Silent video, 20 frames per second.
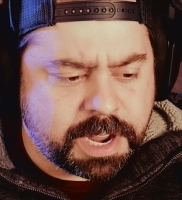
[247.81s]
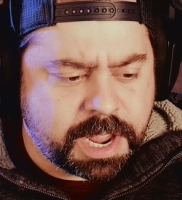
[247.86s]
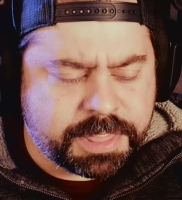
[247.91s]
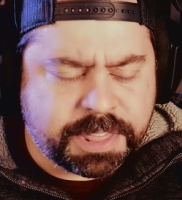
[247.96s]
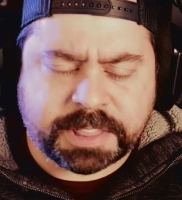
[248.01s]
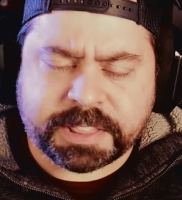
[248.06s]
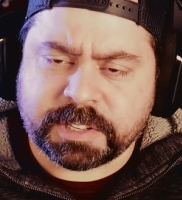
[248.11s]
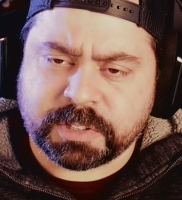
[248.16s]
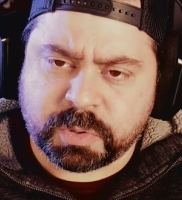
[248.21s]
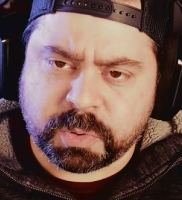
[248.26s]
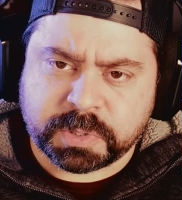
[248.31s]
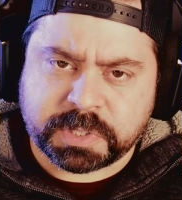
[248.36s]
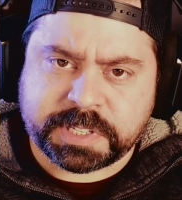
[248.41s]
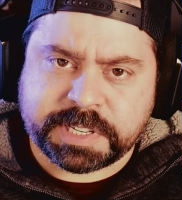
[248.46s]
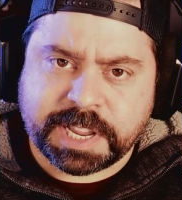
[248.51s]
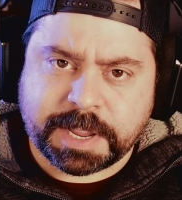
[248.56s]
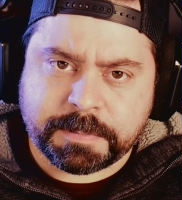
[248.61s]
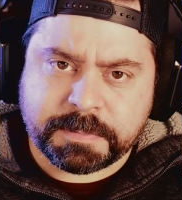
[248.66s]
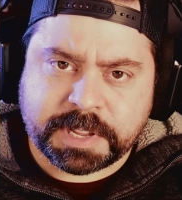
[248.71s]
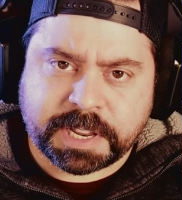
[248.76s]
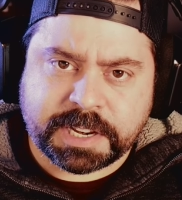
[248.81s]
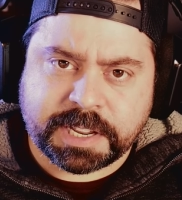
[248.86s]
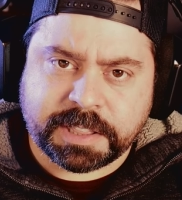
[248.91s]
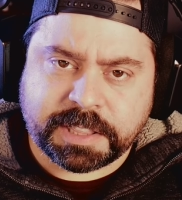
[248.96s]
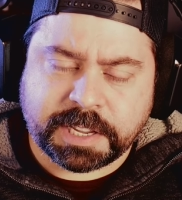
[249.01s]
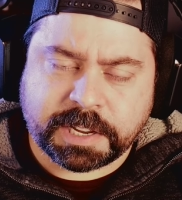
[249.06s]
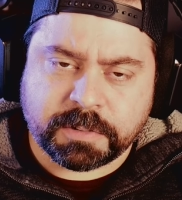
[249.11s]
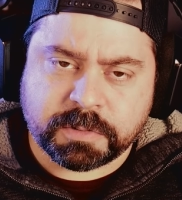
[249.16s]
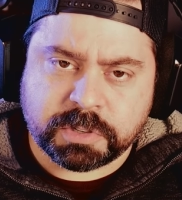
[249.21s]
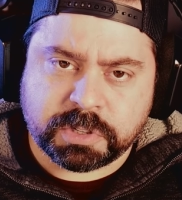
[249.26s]
I thought this was tipped. I didn't
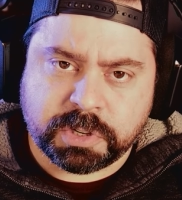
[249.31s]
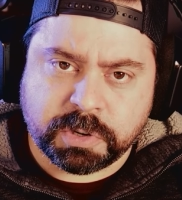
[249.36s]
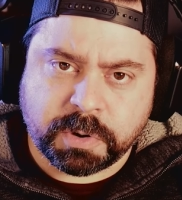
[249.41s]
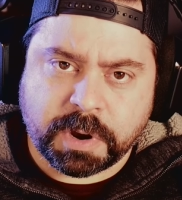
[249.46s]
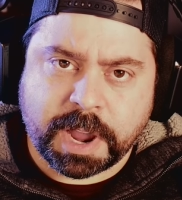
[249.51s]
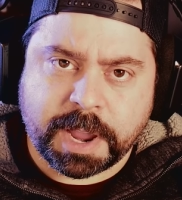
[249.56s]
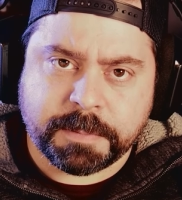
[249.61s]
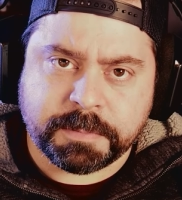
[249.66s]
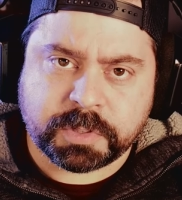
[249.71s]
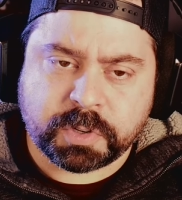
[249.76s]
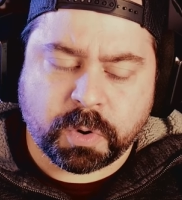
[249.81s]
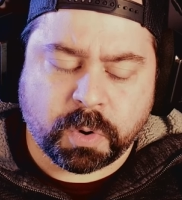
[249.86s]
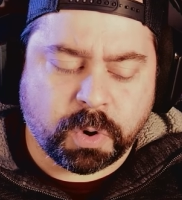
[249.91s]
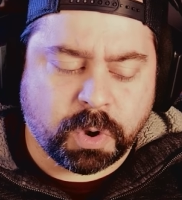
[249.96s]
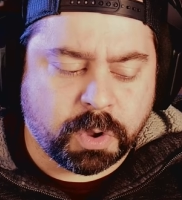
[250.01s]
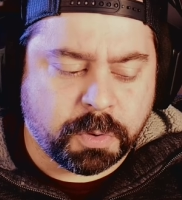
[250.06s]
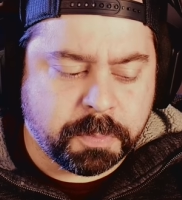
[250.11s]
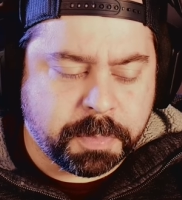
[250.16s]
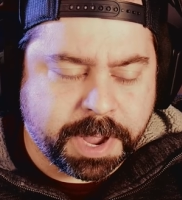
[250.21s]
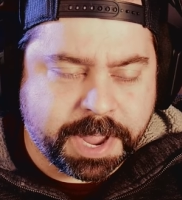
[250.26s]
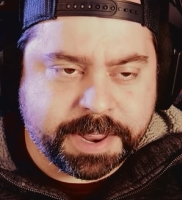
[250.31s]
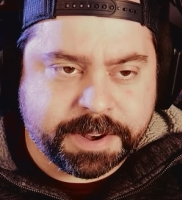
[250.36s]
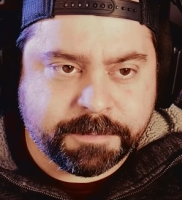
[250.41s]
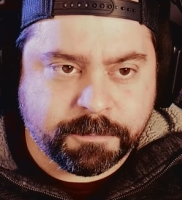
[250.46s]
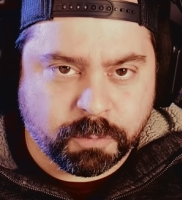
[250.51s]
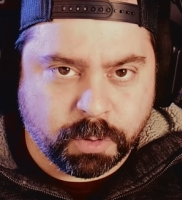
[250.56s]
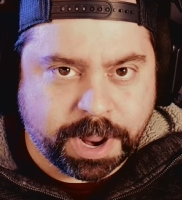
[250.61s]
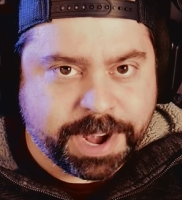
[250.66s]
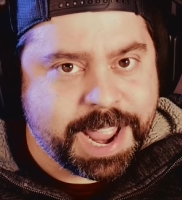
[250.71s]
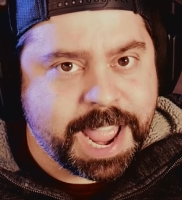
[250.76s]
think it was Duheim's goal, but
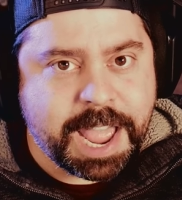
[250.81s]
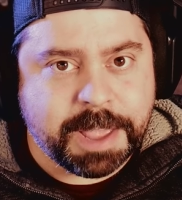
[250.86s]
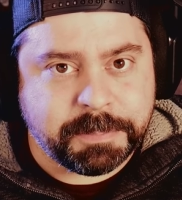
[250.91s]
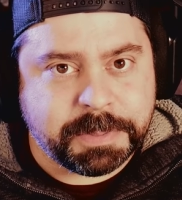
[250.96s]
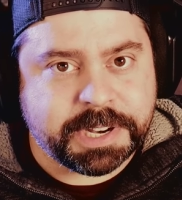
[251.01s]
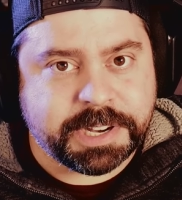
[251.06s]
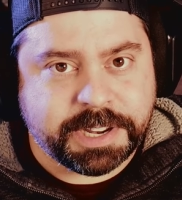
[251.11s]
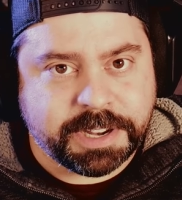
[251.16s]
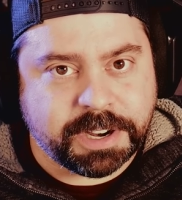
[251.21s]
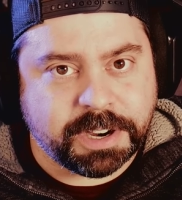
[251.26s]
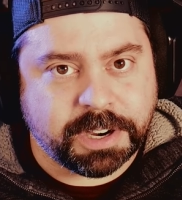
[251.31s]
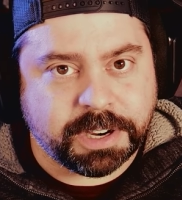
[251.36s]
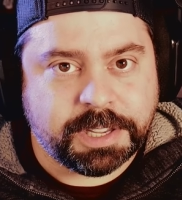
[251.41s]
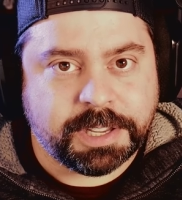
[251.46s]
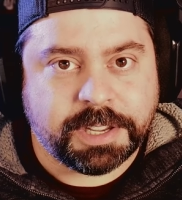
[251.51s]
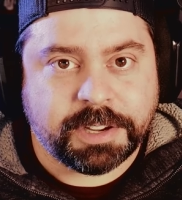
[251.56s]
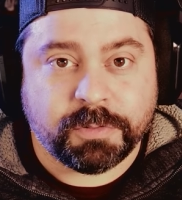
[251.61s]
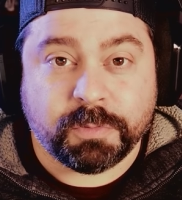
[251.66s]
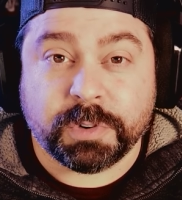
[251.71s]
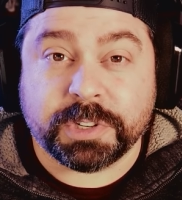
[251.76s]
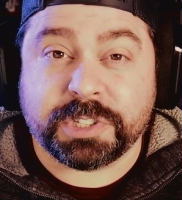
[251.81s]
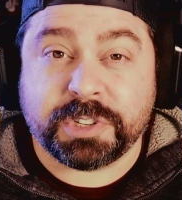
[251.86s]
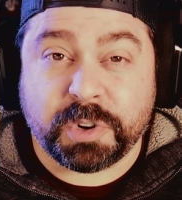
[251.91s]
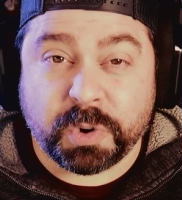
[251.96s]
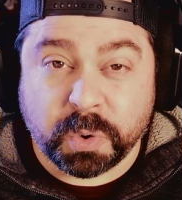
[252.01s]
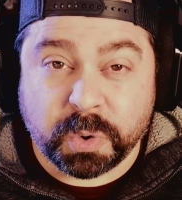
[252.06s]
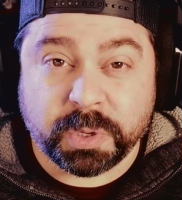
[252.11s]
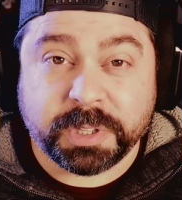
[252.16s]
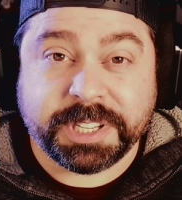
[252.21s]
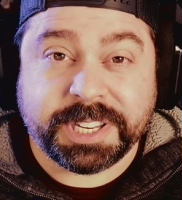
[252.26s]
what happened here was
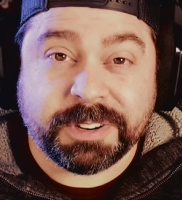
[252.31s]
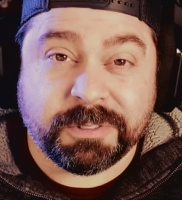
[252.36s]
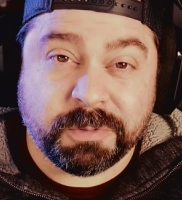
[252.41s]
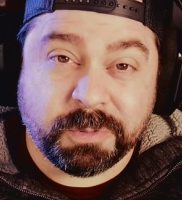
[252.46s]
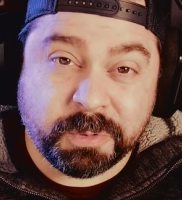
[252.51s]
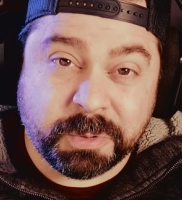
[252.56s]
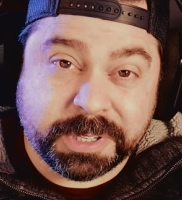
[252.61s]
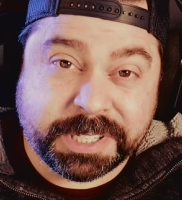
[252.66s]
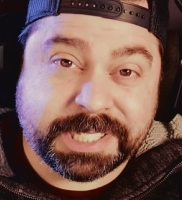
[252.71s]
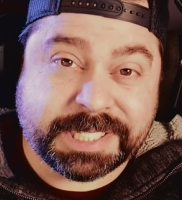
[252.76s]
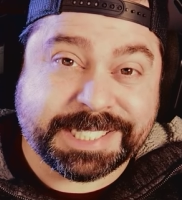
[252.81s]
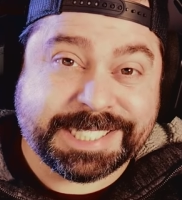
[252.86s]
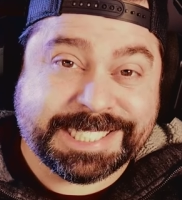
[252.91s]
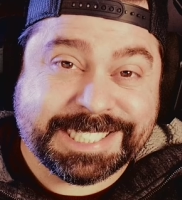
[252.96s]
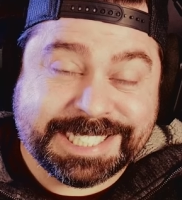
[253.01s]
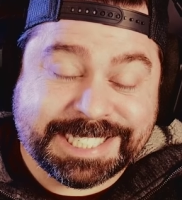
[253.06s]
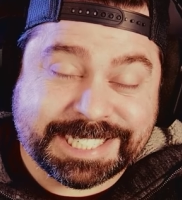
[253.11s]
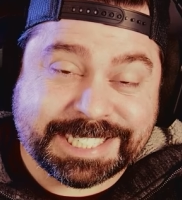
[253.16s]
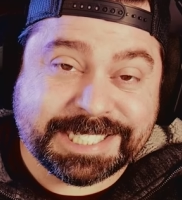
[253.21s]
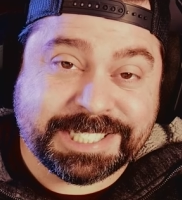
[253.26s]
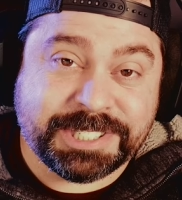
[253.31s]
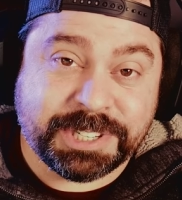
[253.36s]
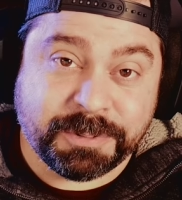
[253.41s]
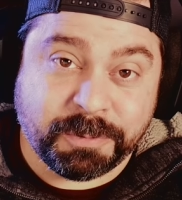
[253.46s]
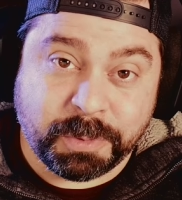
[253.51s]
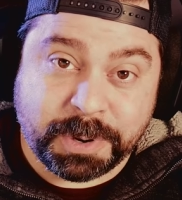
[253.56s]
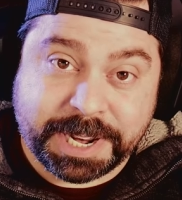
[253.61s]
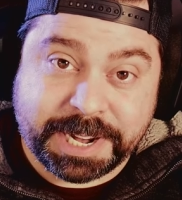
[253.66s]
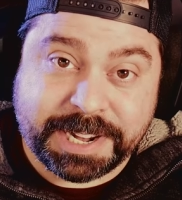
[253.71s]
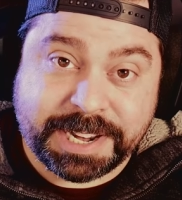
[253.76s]
Gouli really needed to
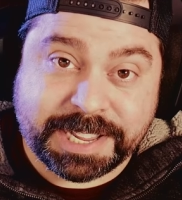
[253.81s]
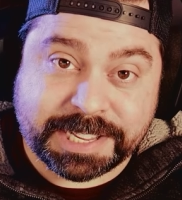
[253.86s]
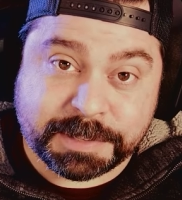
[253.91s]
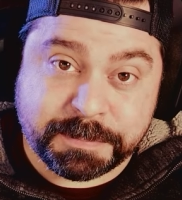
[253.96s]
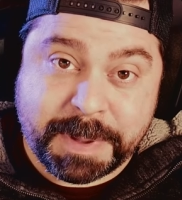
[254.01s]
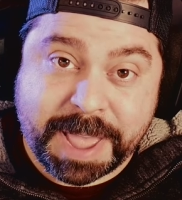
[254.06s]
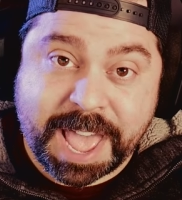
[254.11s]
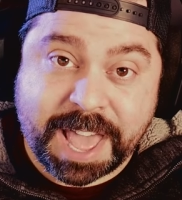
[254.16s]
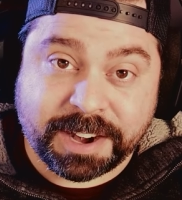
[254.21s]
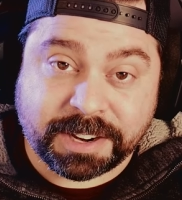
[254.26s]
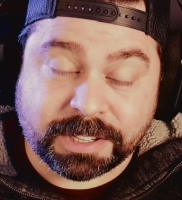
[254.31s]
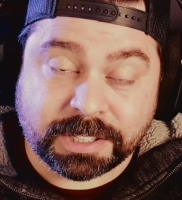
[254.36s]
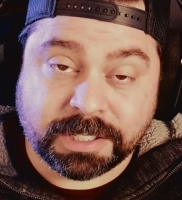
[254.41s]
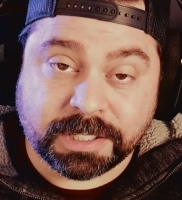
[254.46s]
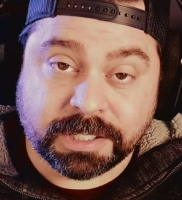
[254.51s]
win his battle